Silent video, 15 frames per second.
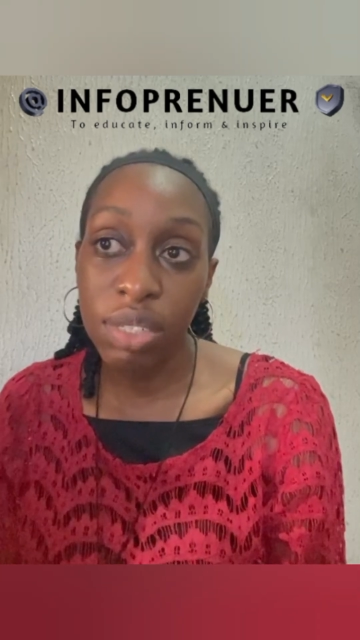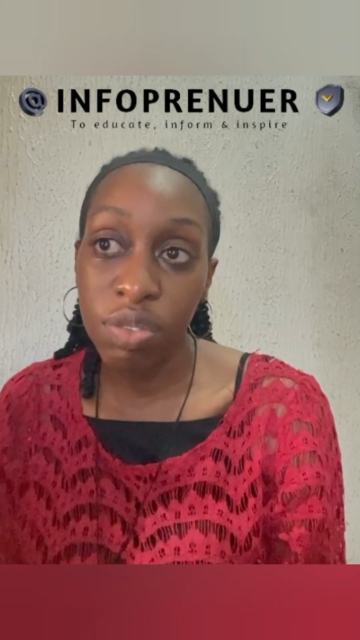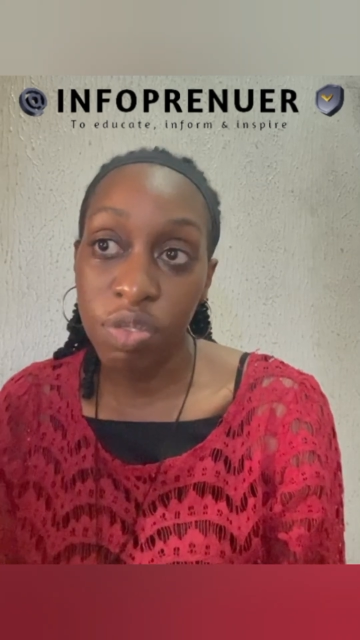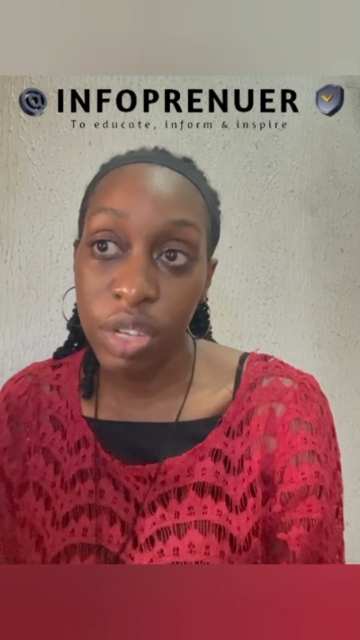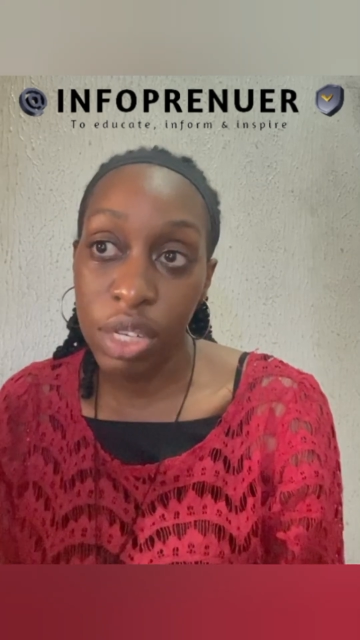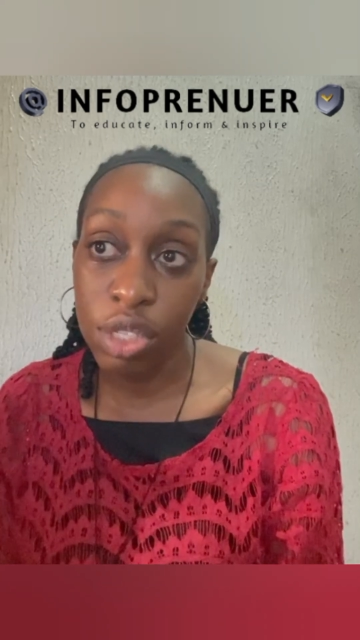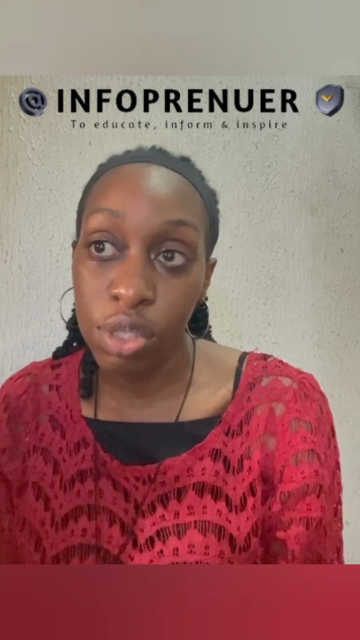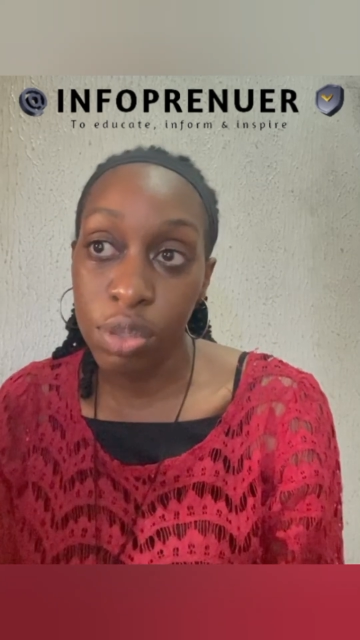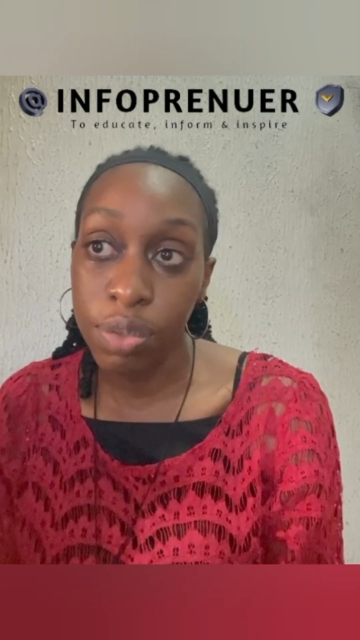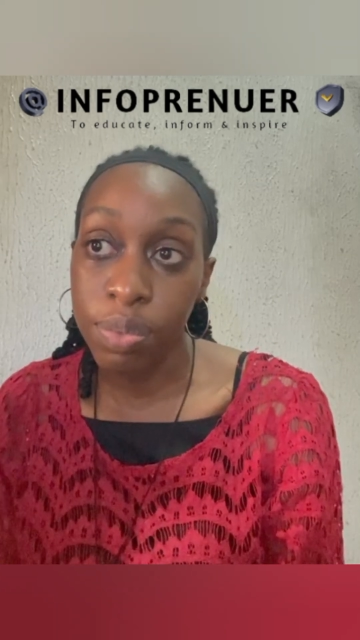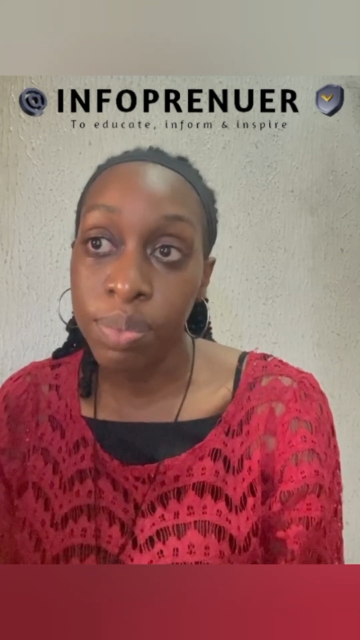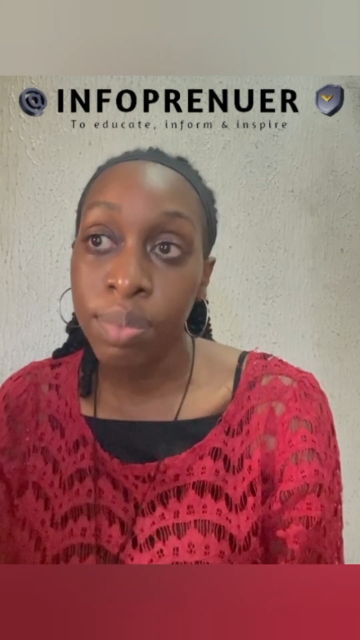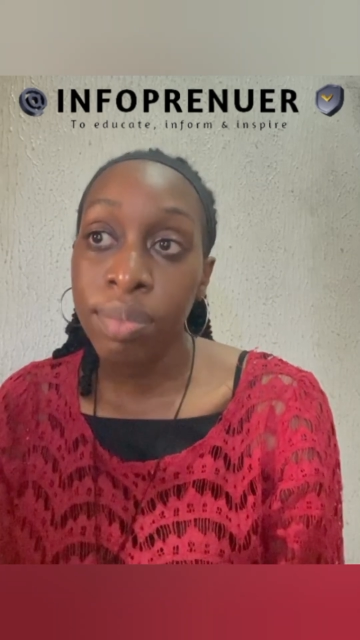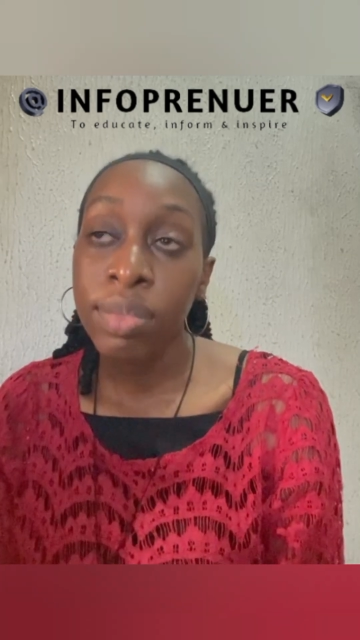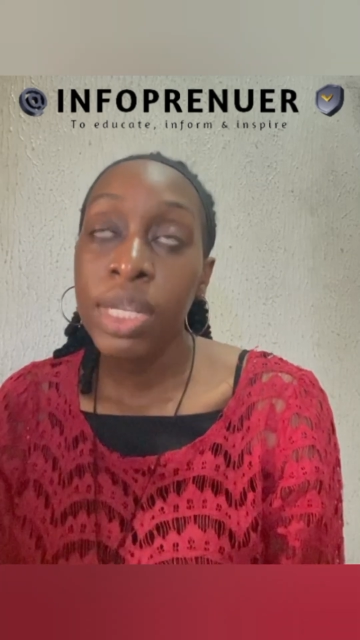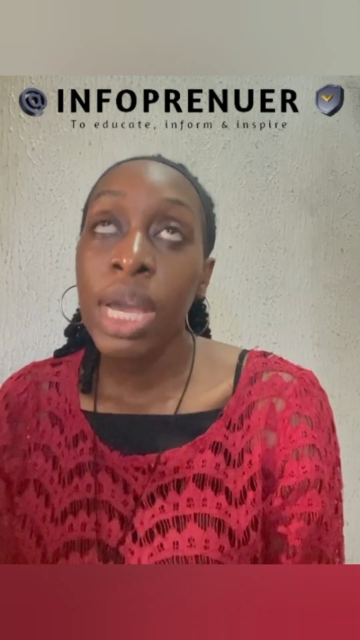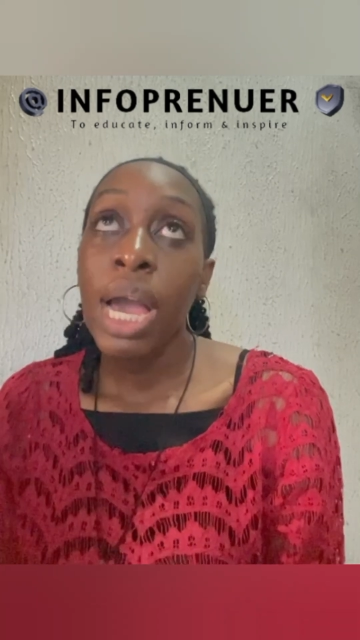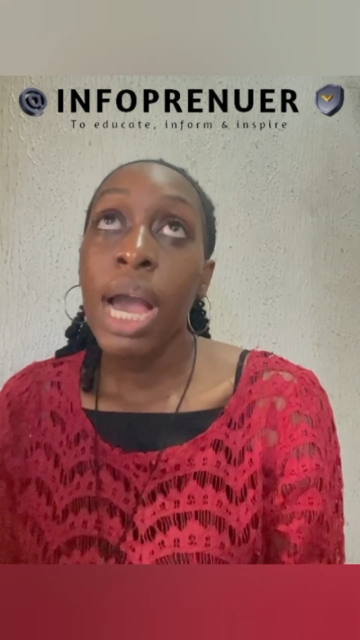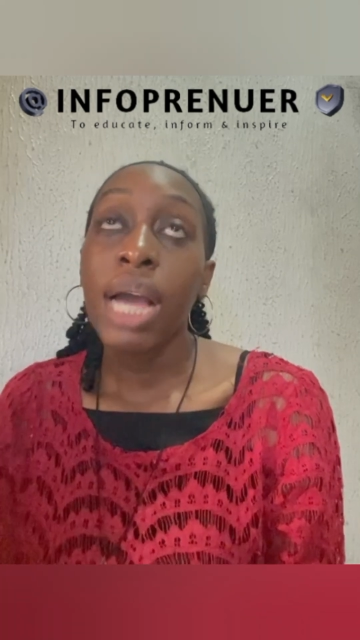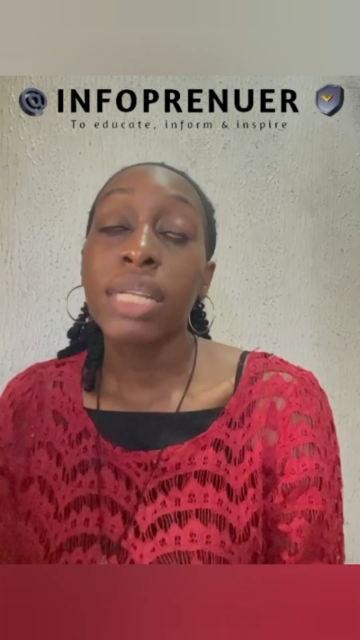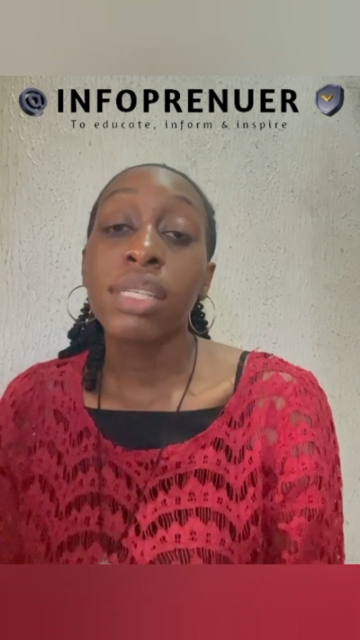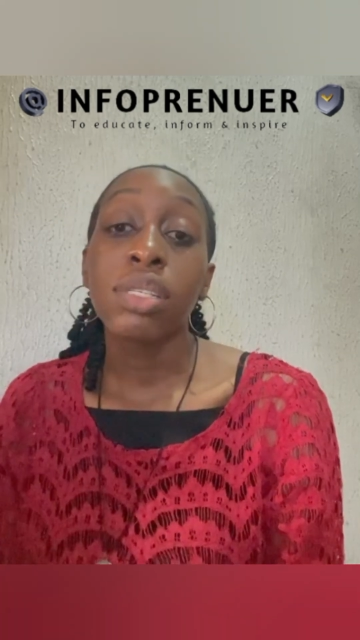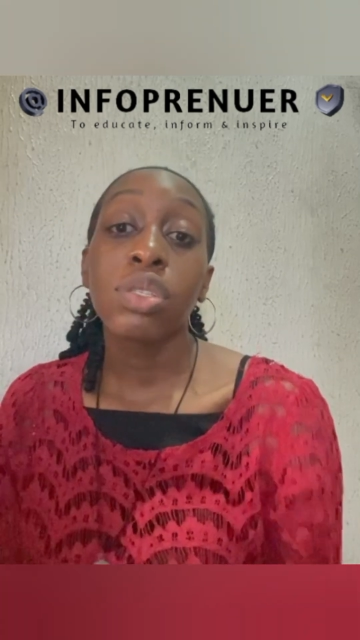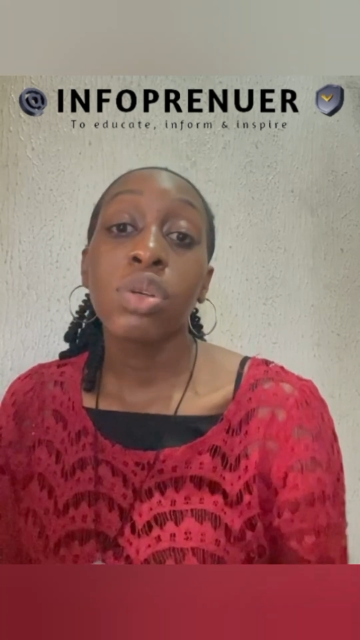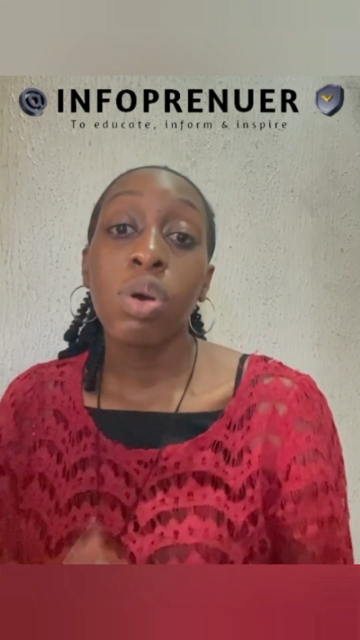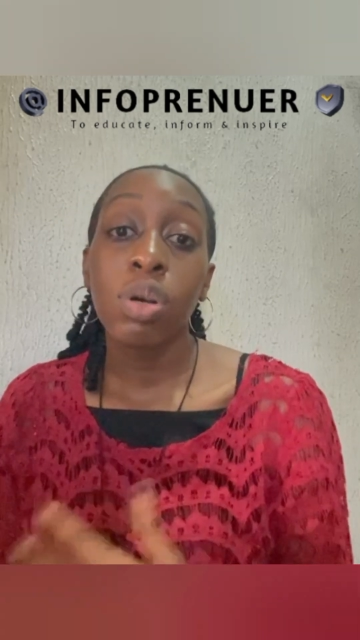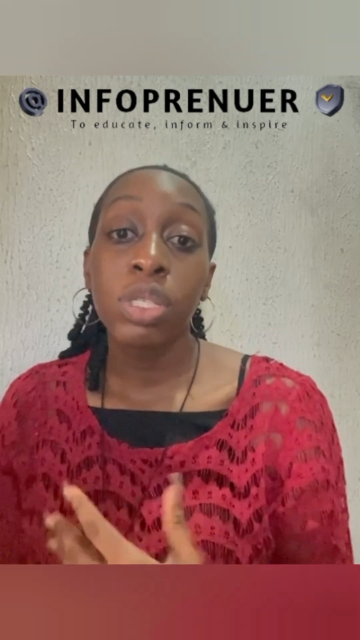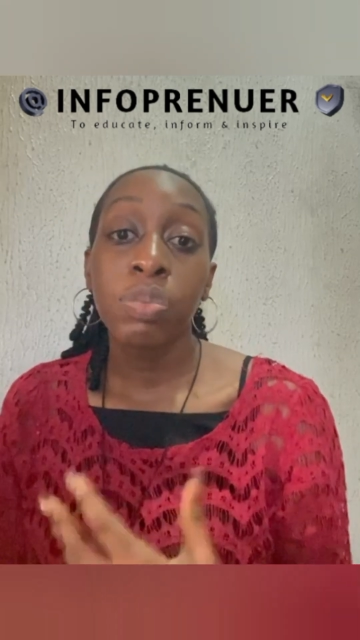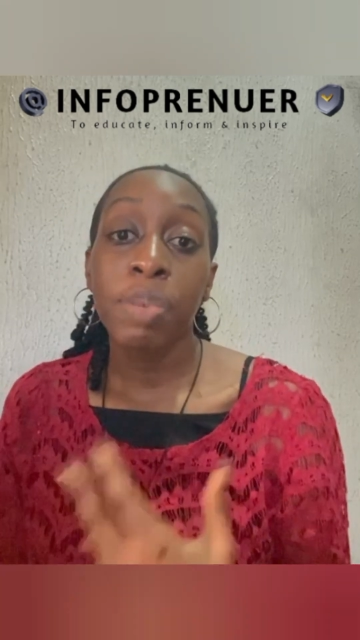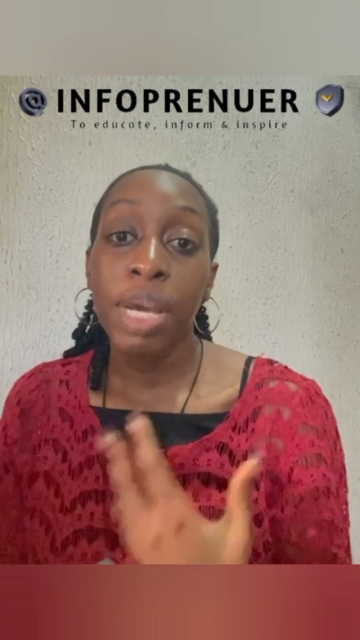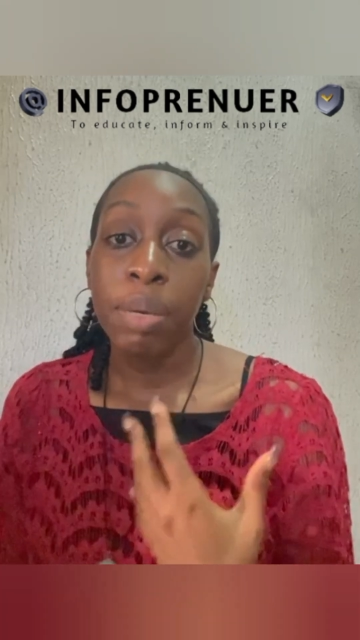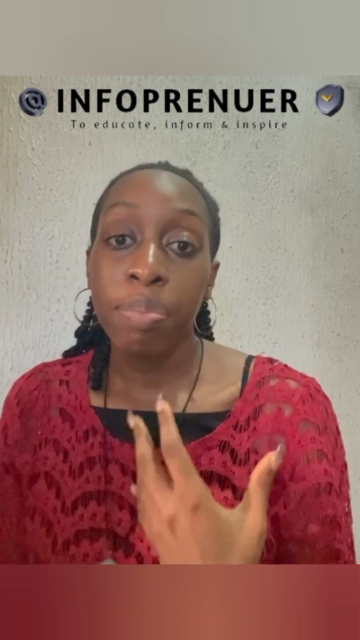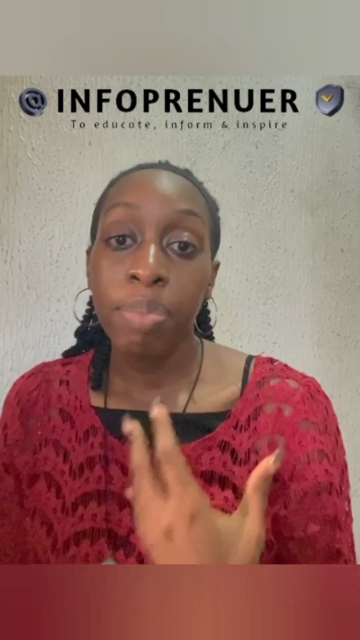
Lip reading: infection and is caused by a